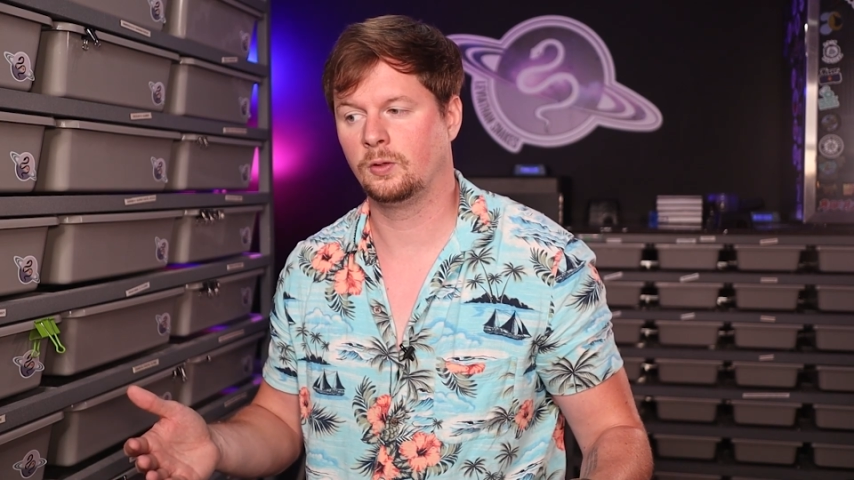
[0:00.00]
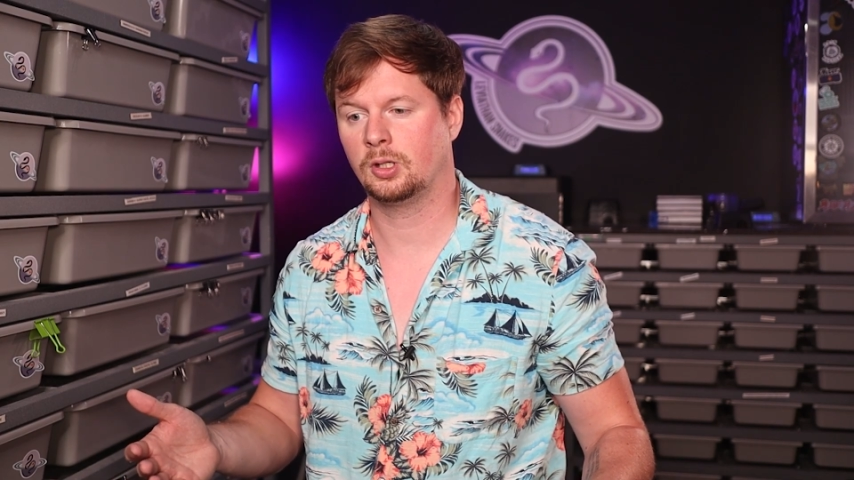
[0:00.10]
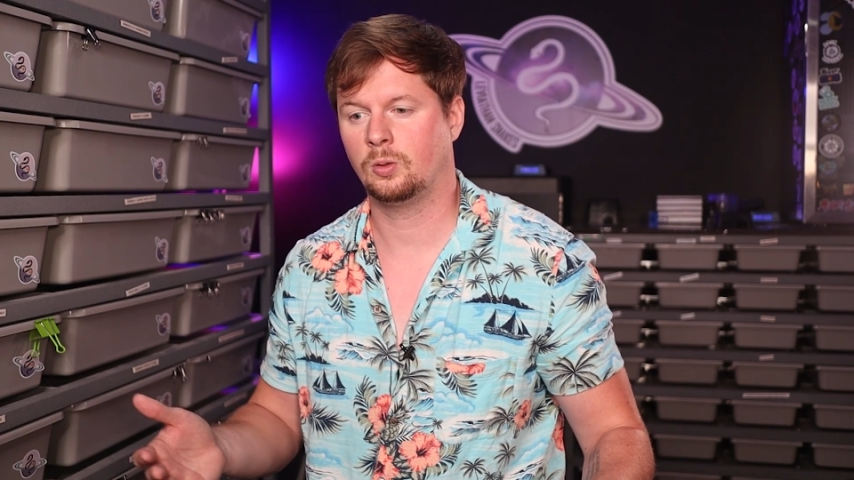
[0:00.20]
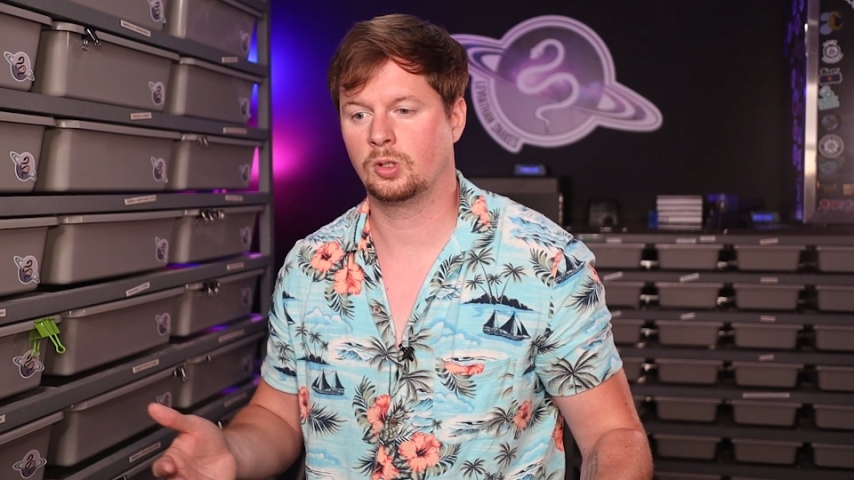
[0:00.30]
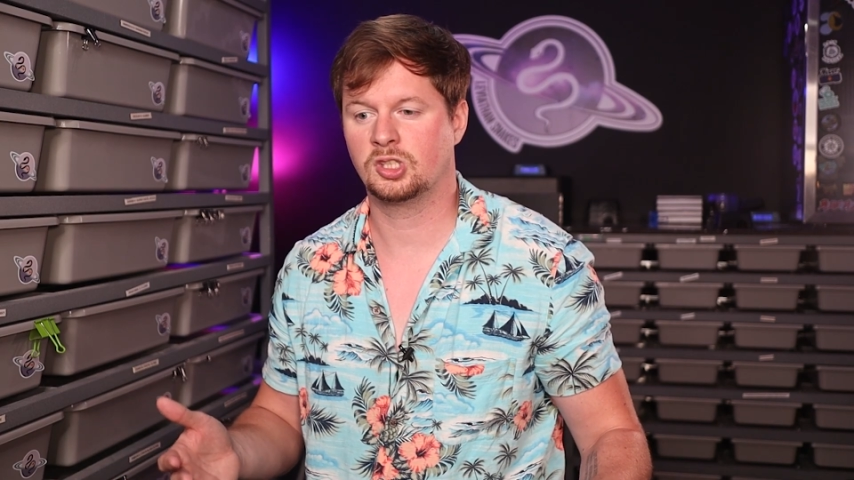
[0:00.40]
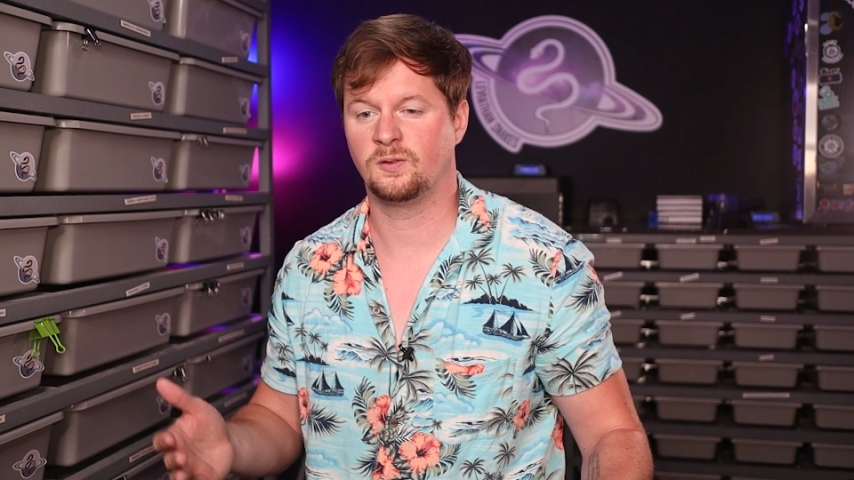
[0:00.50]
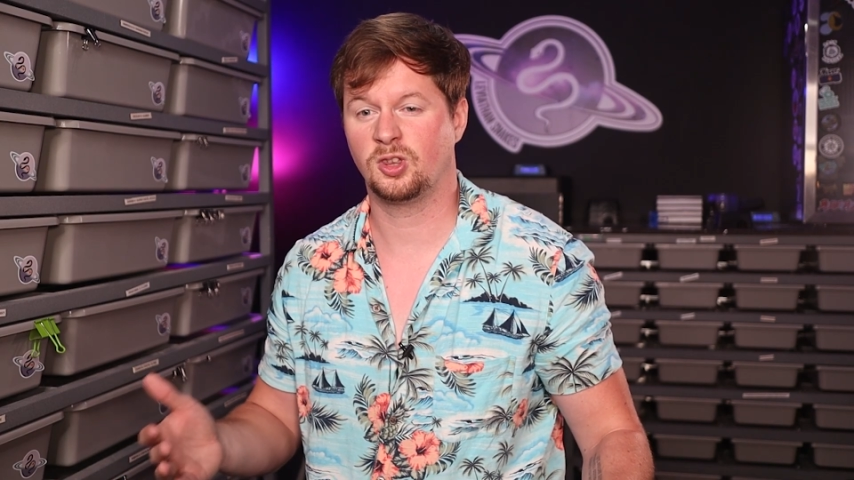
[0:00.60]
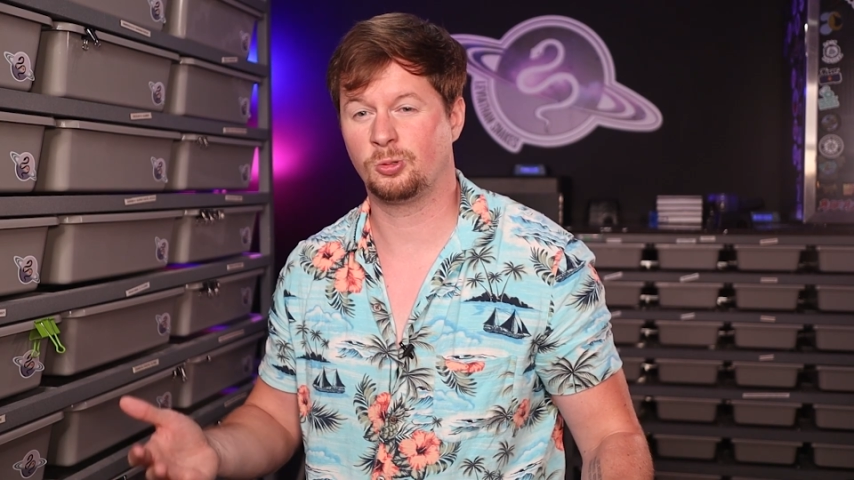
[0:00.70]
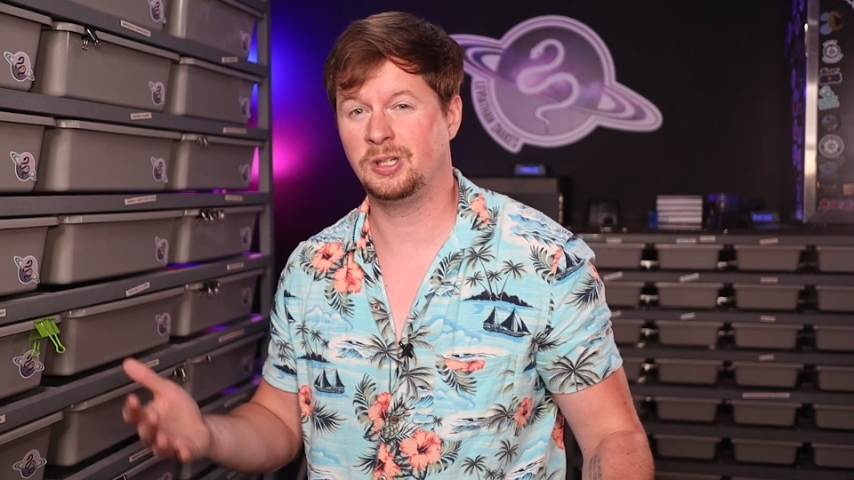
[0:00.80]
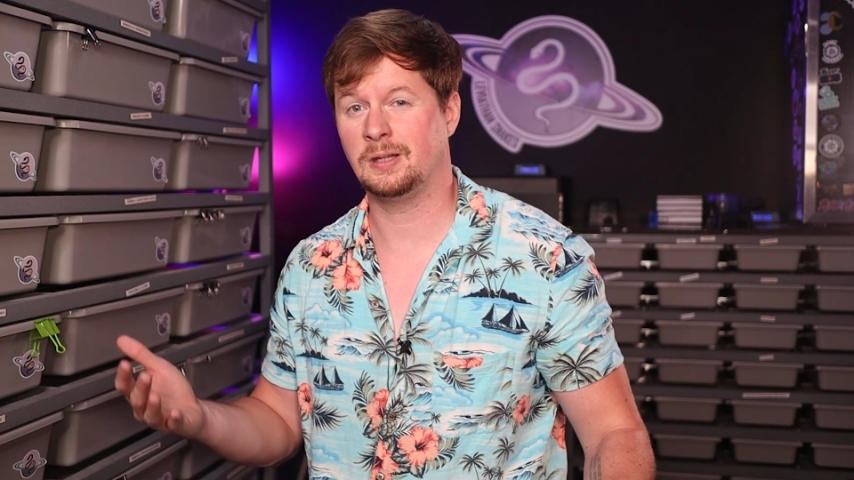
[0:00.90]
the course of
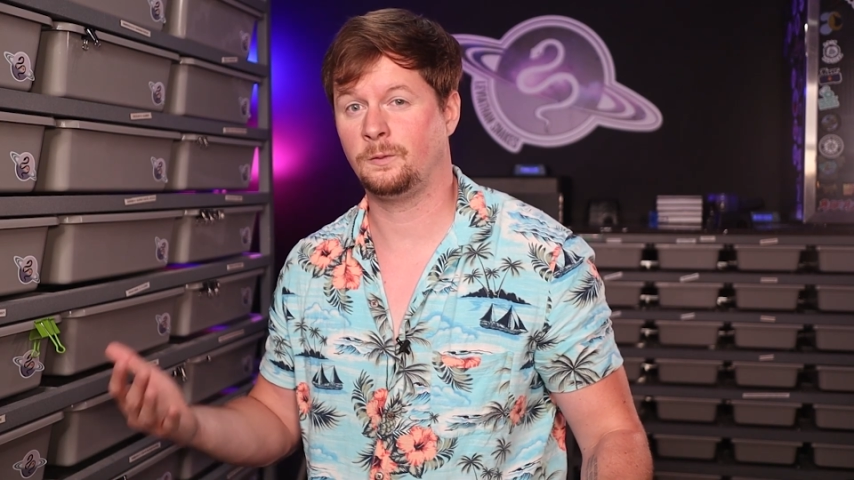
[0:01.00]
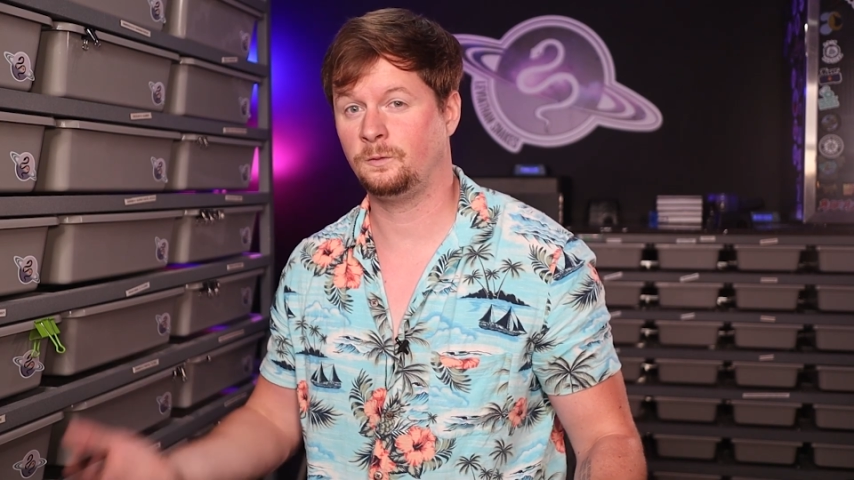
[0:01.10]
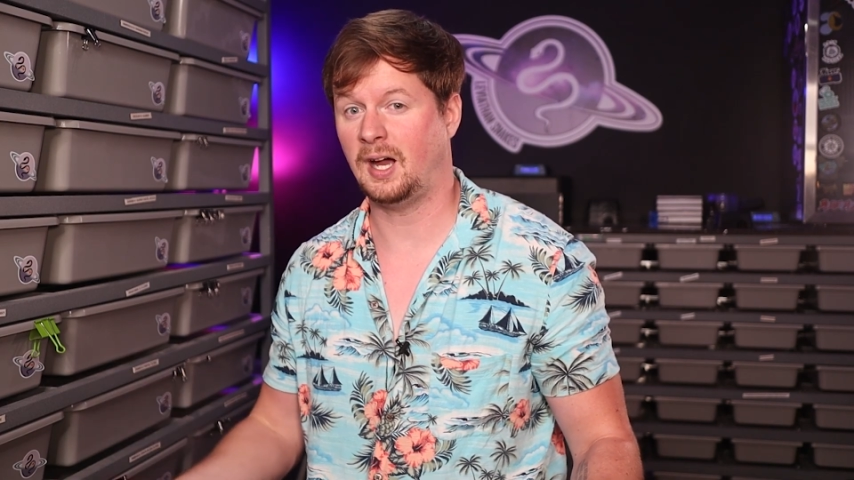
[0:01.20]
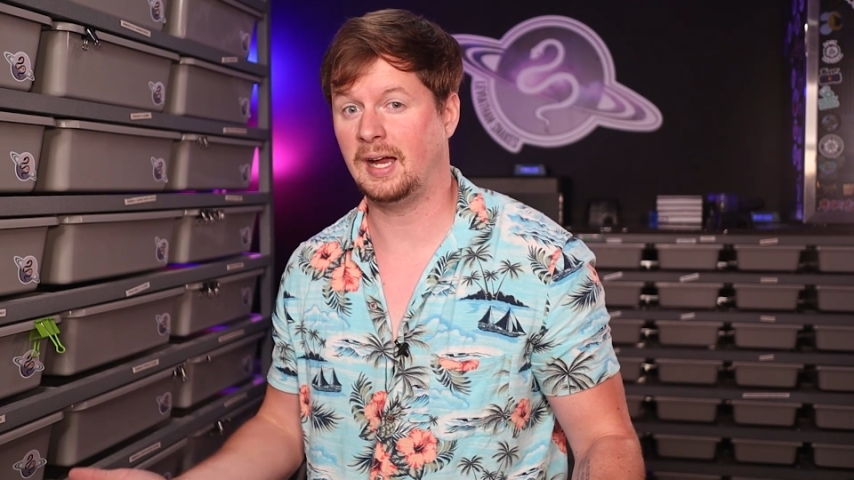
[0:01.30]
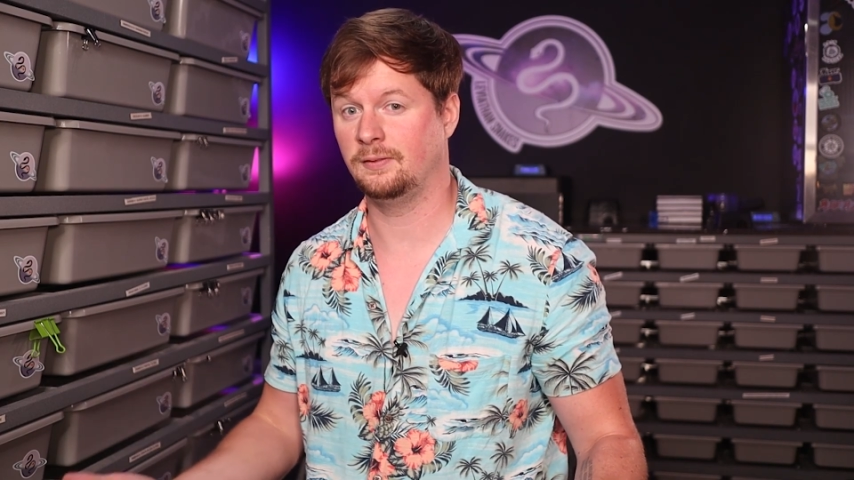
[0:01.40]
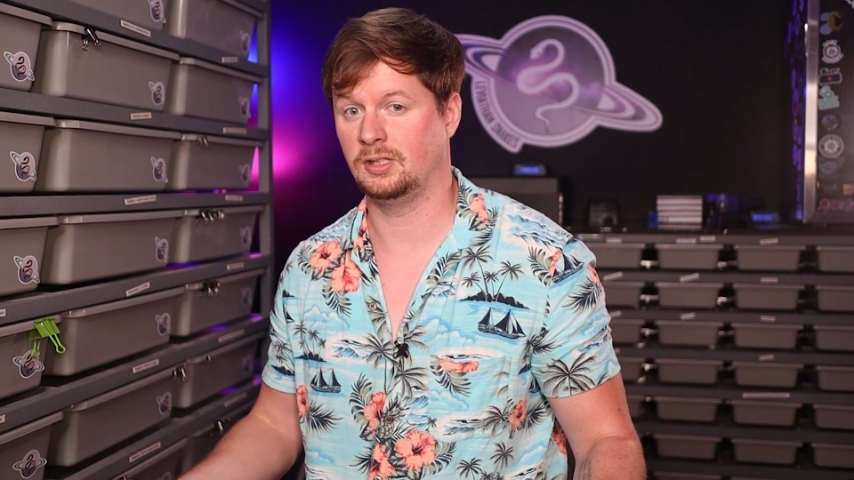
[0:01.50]
3 to 5